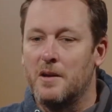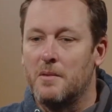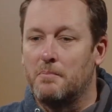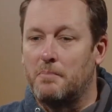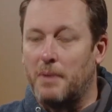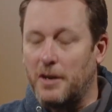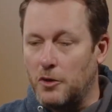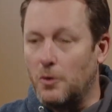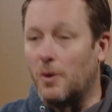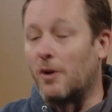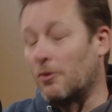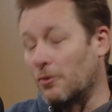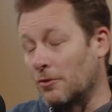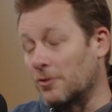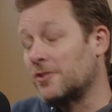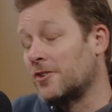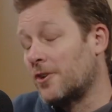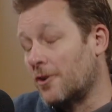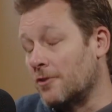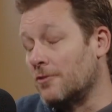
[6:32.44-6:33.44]
But you are
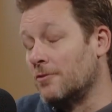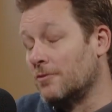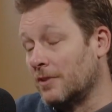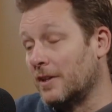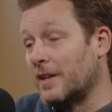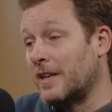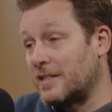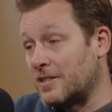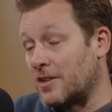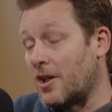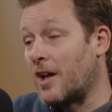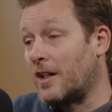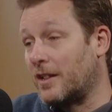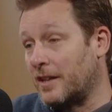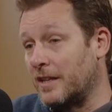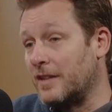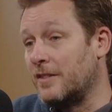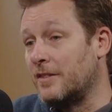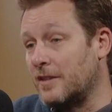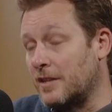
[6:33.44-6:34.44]
also less
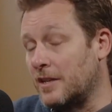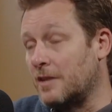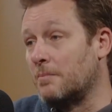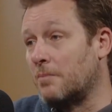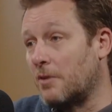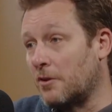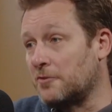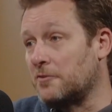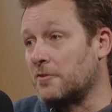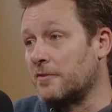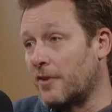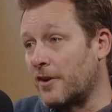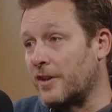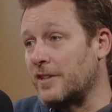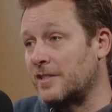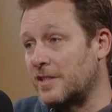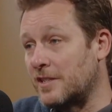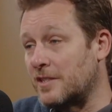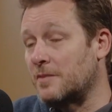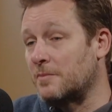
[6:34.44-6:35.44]
likely in the compulsory
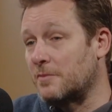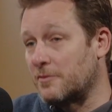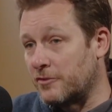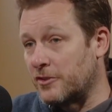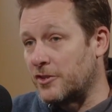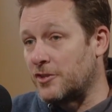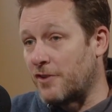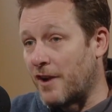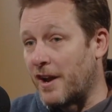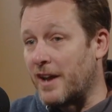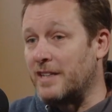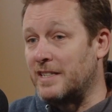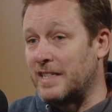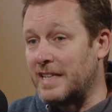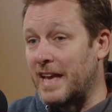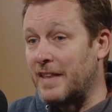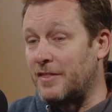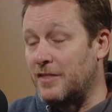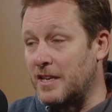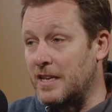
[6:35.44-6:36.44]
voting system of Australia to
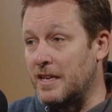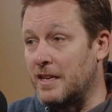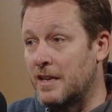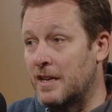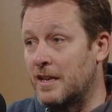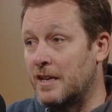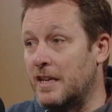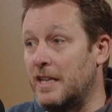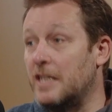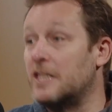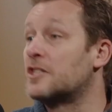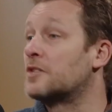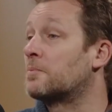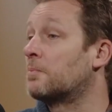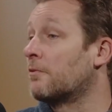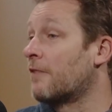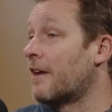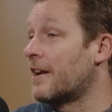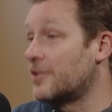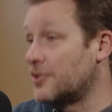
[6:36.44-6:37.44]
get the
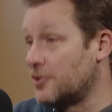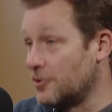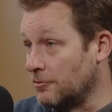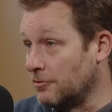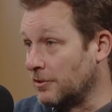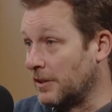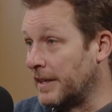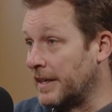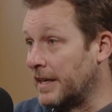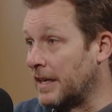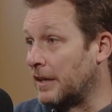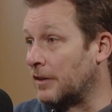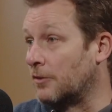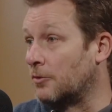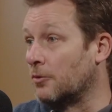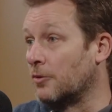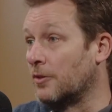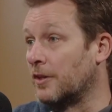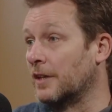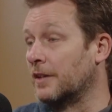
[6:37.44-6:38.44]
inspirational leader,
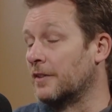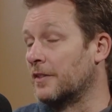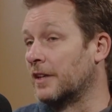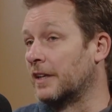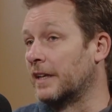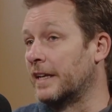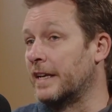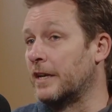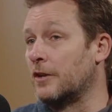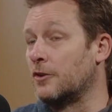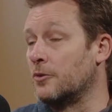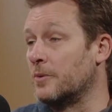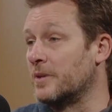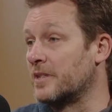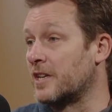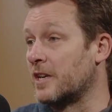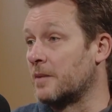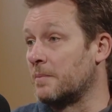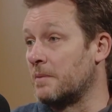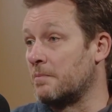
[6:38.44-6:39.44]
or the leader who is
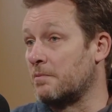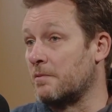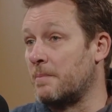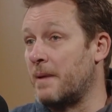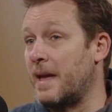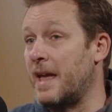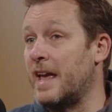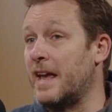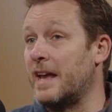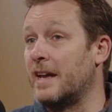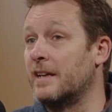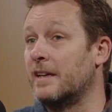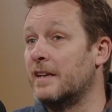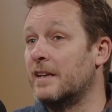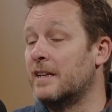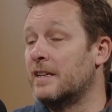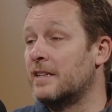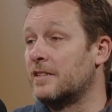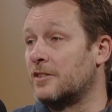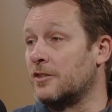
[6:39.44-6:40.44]
going to be prepared
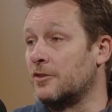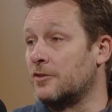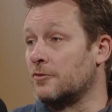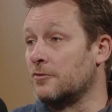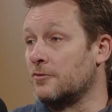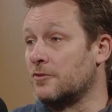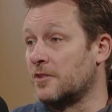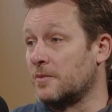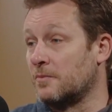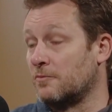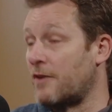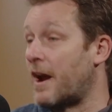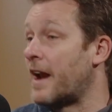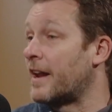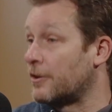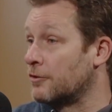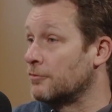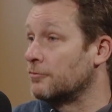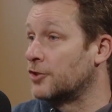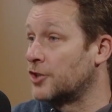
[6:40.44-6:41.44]
to do some
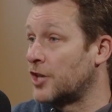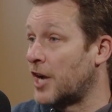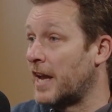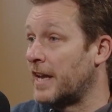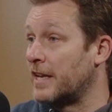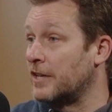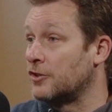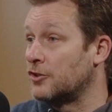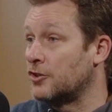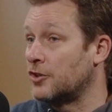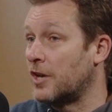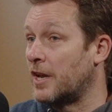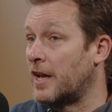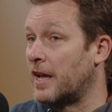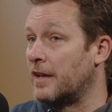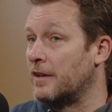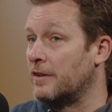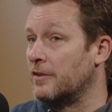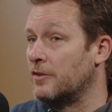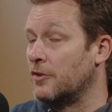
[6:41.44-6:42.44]
radical change,
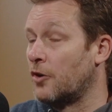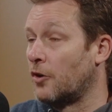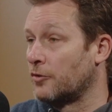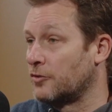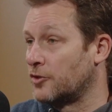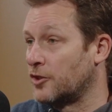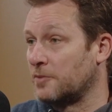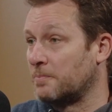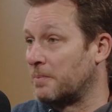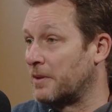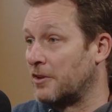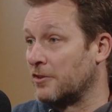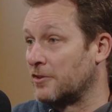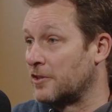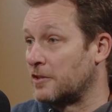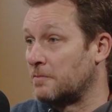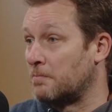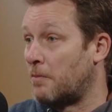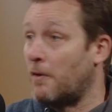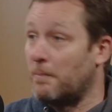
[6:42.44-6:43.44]
not just because
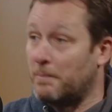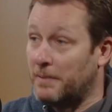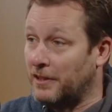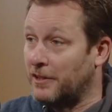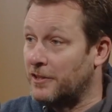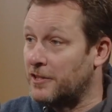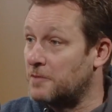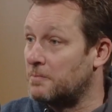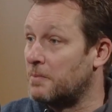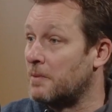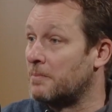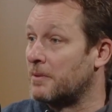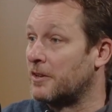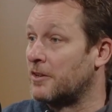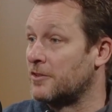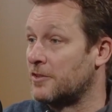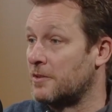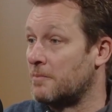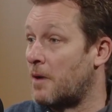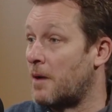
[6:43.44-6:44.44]
it's populist, but
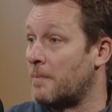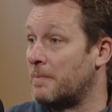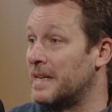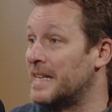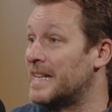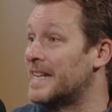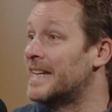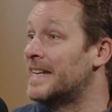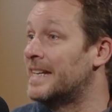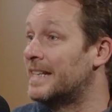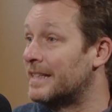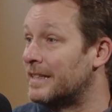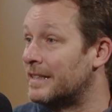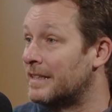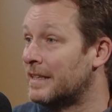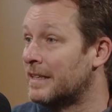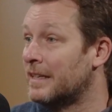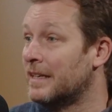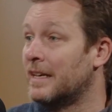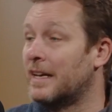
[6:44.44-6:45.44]
because it might be needed.
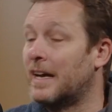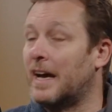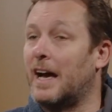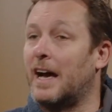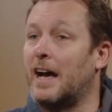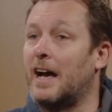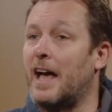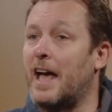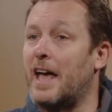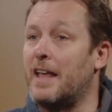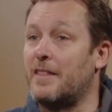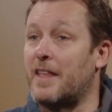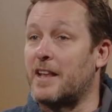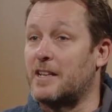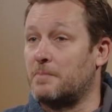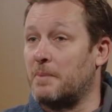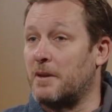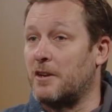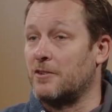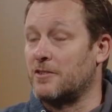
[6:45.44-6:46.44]
And
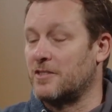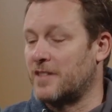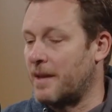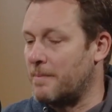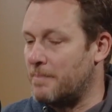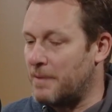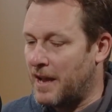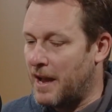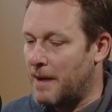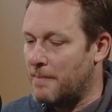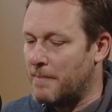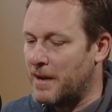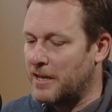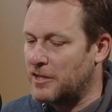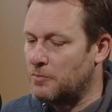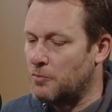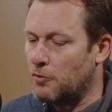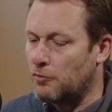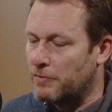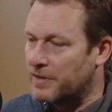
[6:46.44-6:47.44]
that's because they become
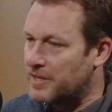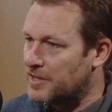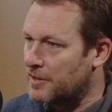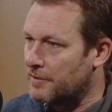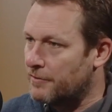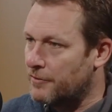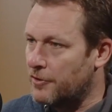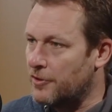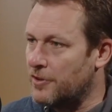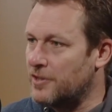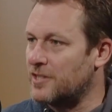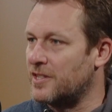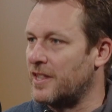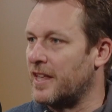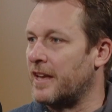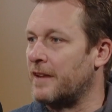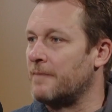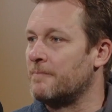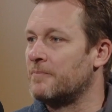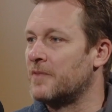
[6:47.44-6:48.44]
much more risk averse.
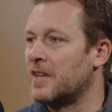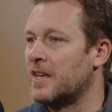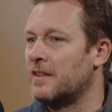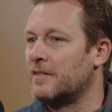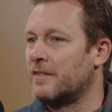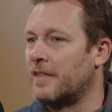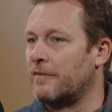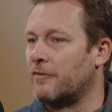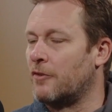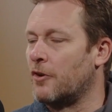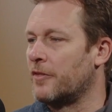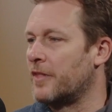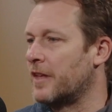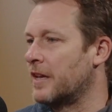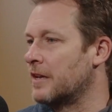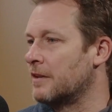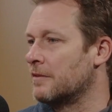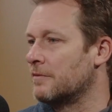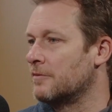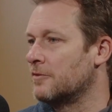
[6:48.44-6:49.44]
They've got
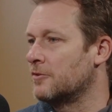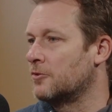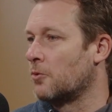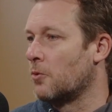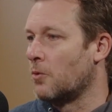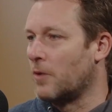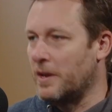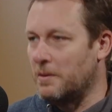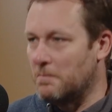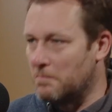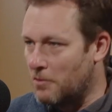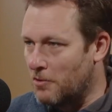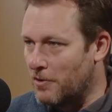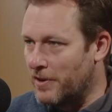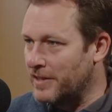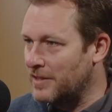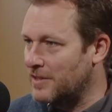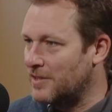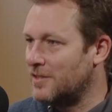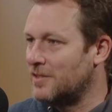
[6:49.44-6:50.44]
their talking
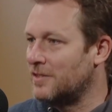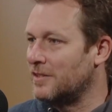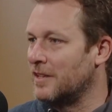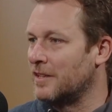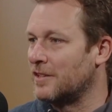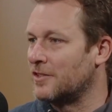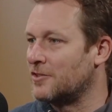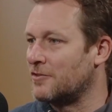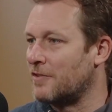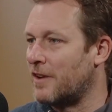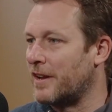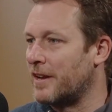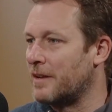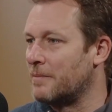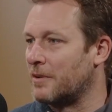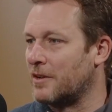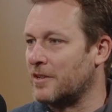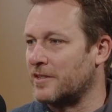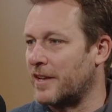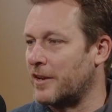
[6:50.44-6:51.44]
points in Australia
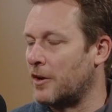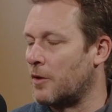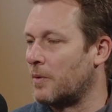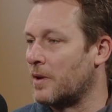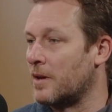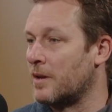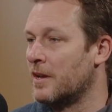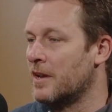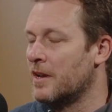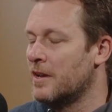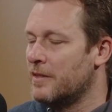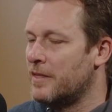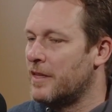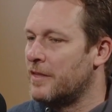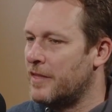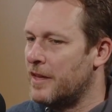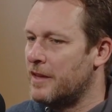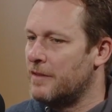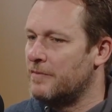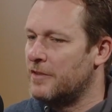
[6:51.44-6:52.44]
because they don't want to.
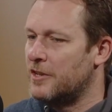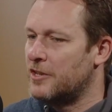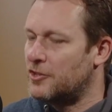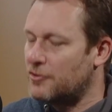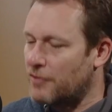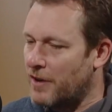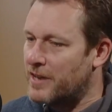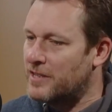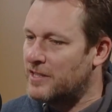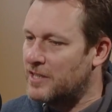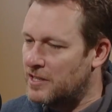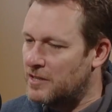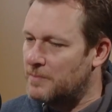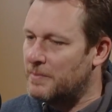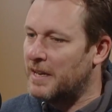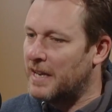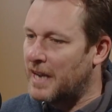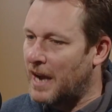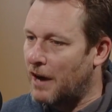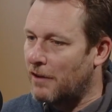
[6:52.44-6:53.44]
The Australian system
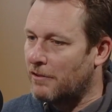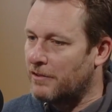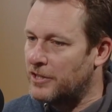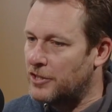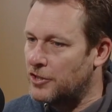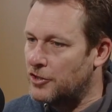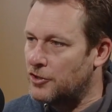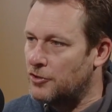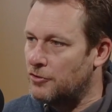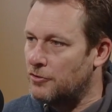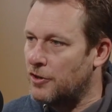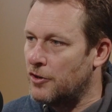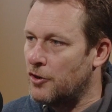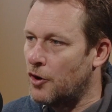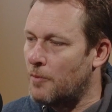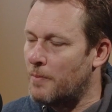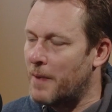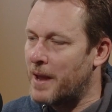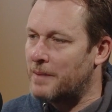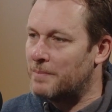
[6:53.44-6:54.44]
encourages you to
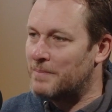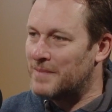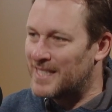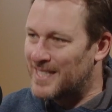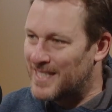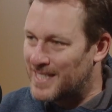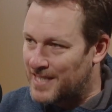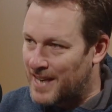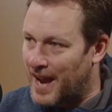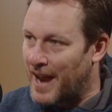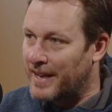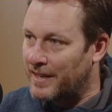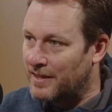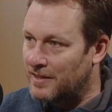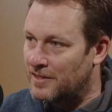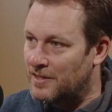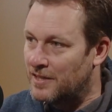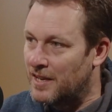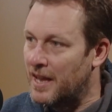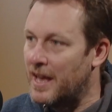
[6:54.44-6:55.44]
not make
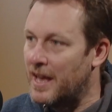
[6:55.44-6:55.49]
mistakes,